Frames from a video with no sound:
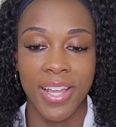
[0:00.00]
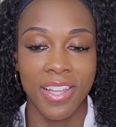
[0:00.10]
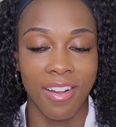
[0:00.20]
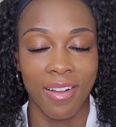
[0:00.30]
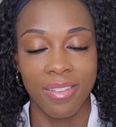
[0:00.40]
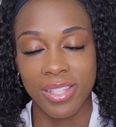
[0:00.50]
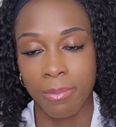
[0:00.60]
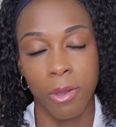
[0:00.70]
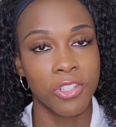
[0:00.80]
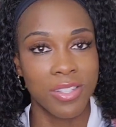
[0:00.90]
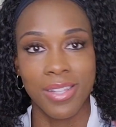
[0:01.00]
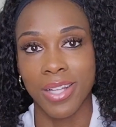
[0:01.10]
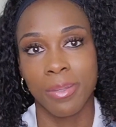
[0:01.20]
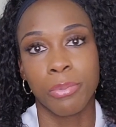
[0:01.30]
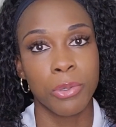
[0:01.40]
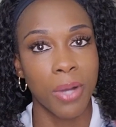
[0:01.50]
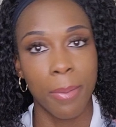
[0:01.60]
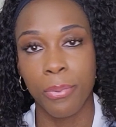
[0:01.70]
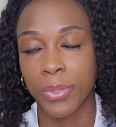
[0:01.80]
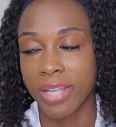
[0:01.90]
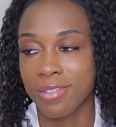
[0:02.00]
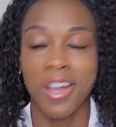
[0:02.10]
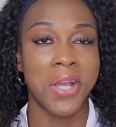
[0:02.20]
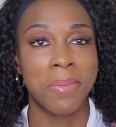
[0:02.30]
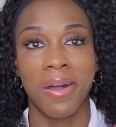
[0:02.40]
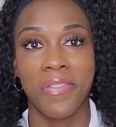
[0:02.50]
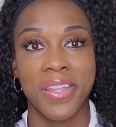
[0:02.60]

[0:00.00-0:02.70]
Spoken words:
Y'all, these emotions like to brew up when I start talking about